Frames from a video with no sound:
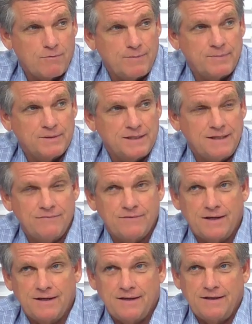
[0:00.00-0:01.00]
We mm-hmm. believe
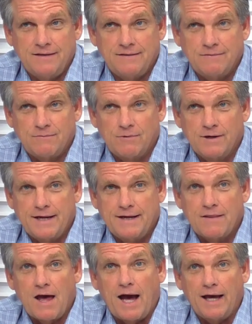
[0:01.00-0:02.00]
uh, in working
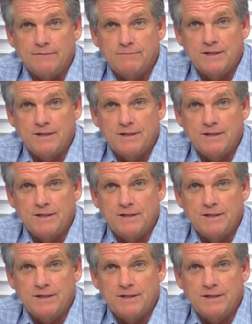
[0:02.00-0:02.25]
a lot.